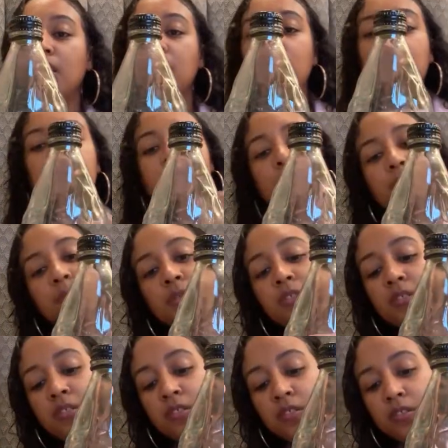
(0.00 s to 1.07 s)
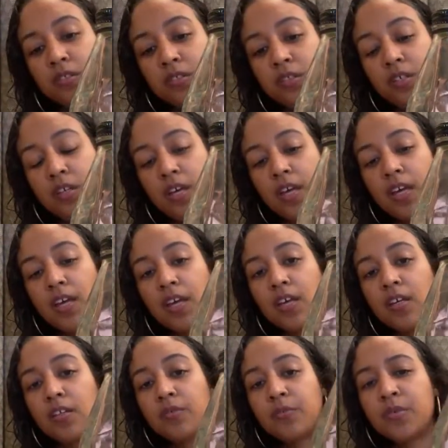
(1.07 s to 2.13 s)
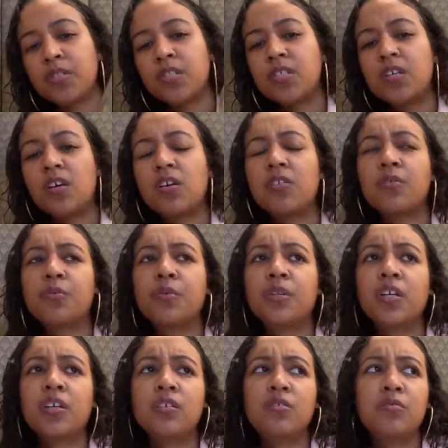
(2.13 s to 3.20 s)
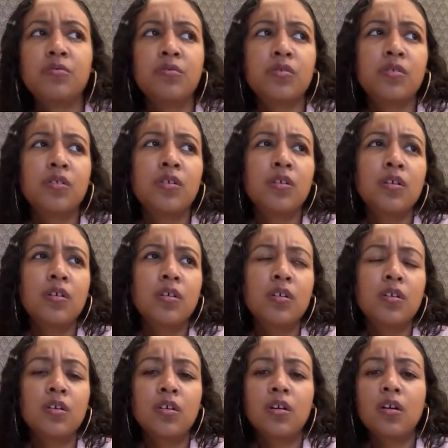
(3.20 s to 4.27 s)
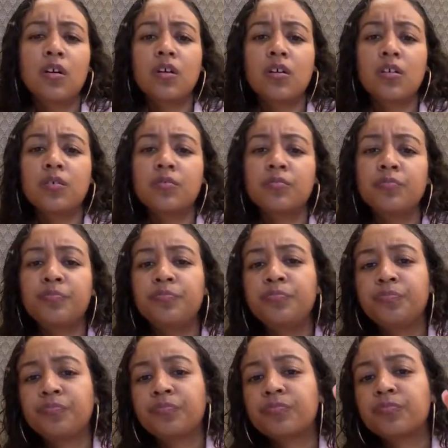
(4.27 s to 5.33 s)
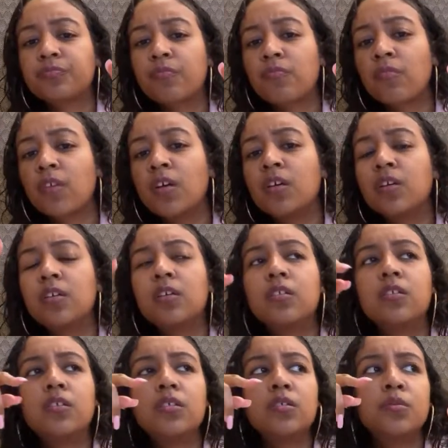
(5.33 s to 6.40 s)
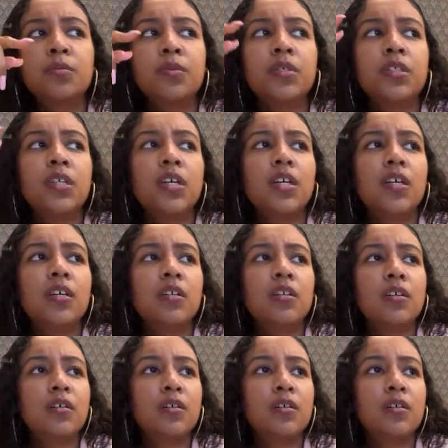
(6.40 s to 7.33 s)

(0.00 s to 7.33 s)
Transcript: This one and what's the other one I use? Um, this one and